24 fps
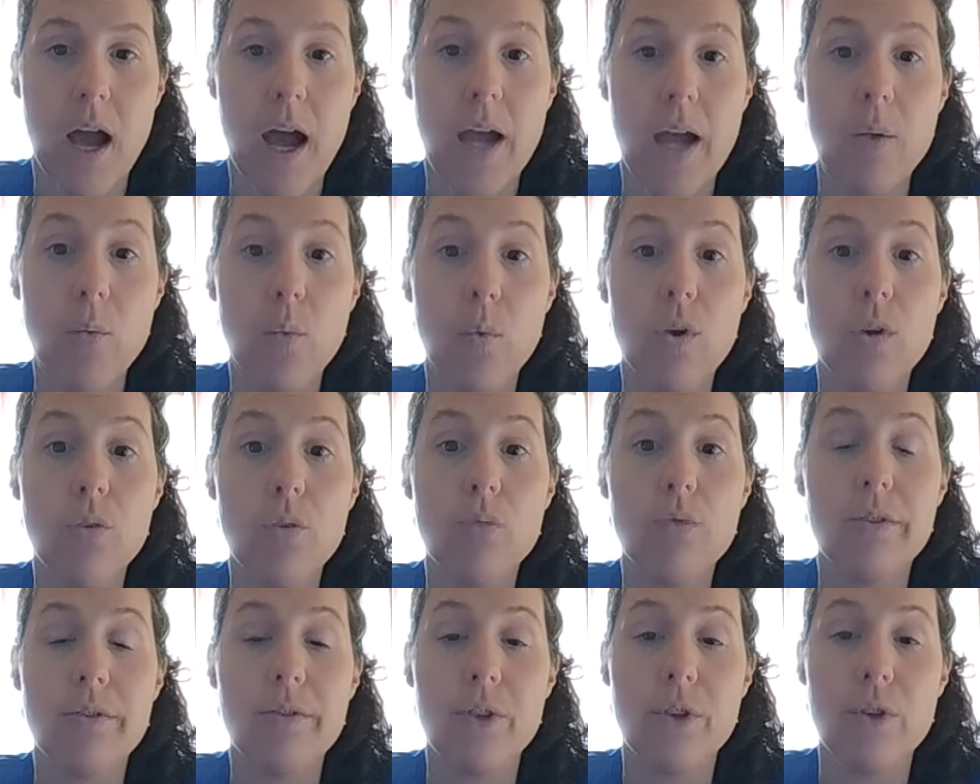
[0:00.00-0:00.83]
I
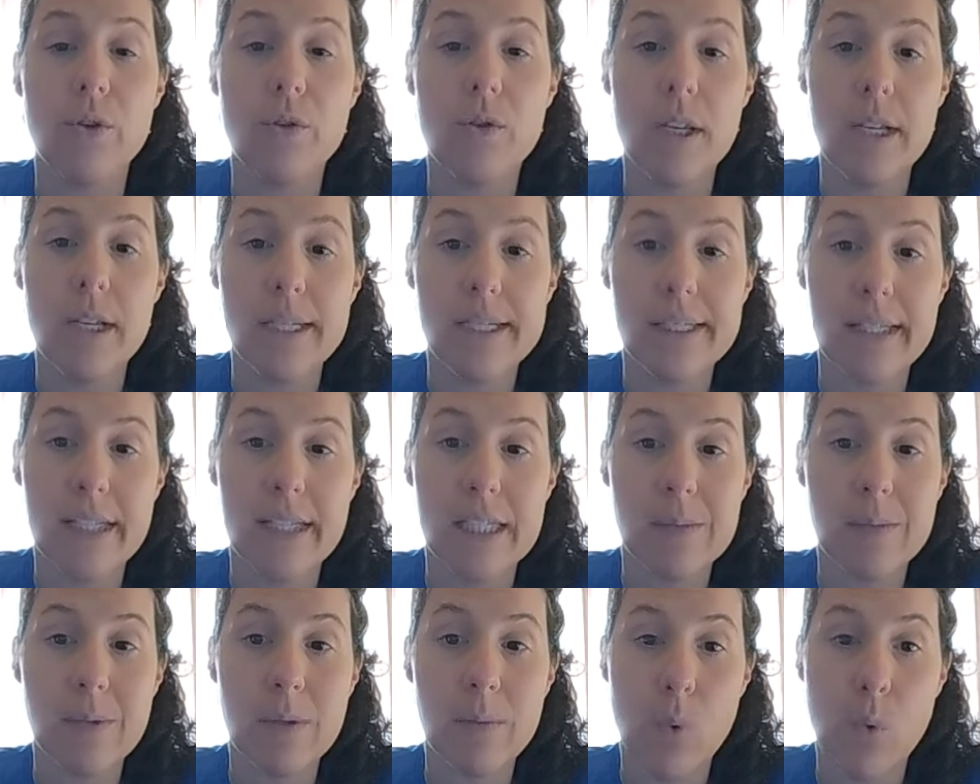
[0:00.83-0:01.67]
will review the
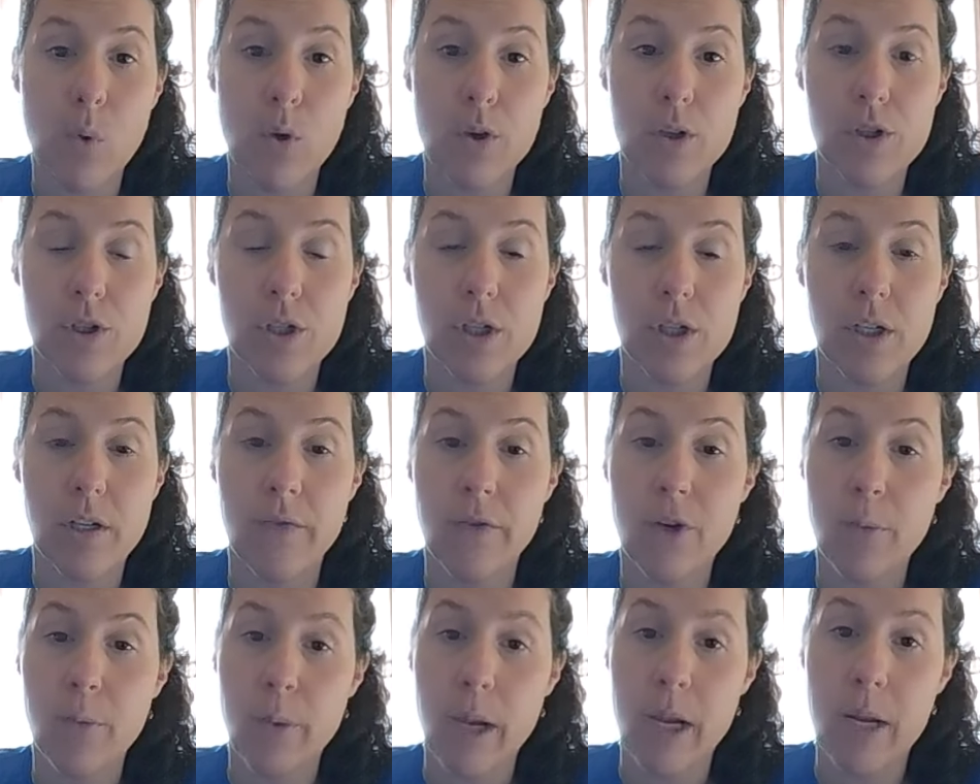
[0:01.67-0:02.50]
assessment portion of
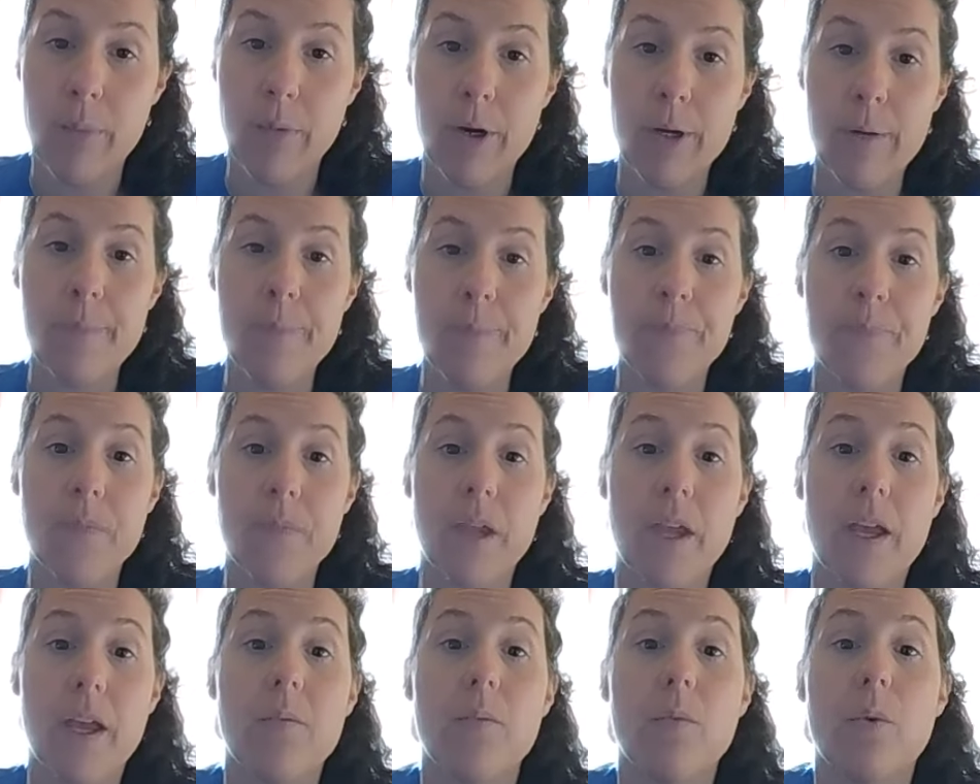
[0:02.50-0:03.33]
your paper
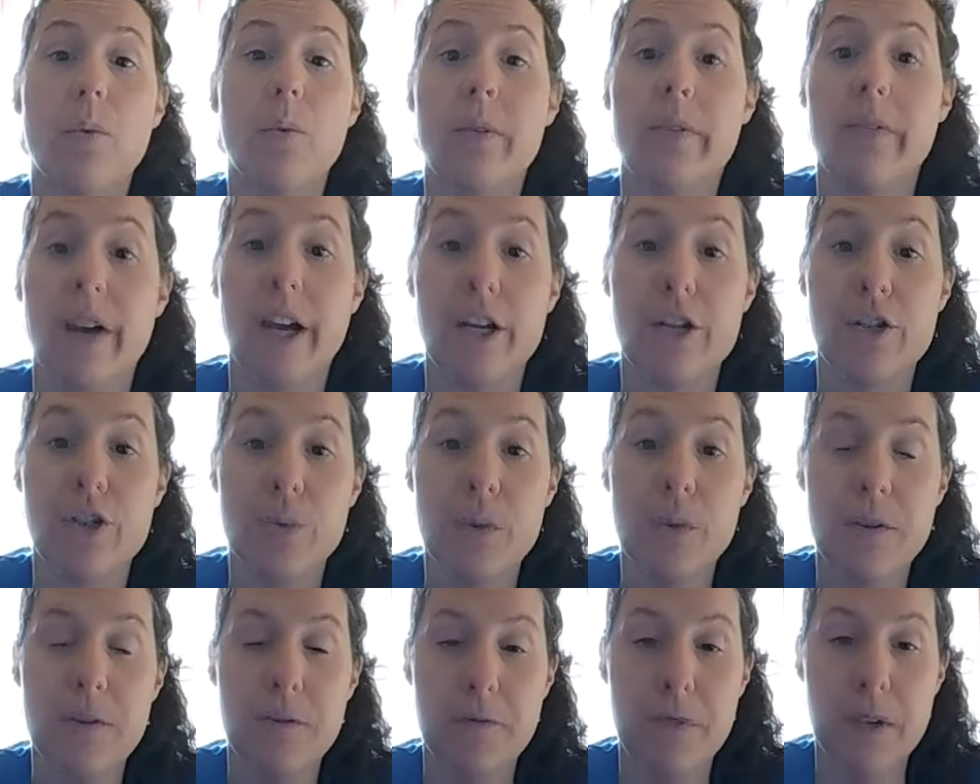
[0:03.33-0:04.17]
and will provide you
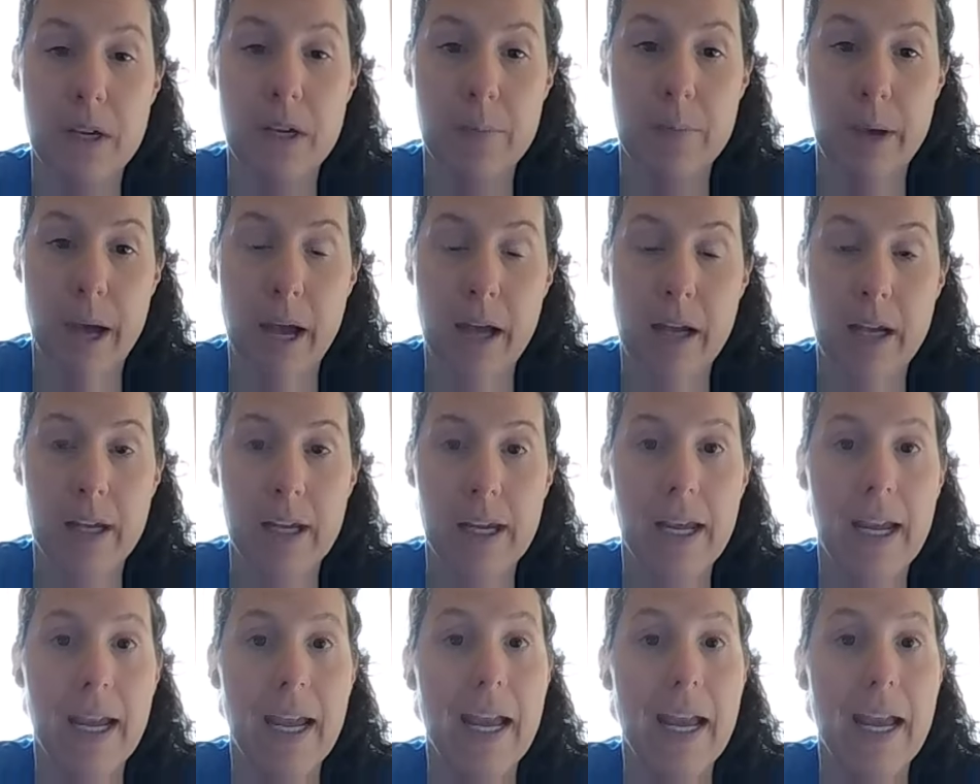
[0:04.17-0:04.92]
with feedback.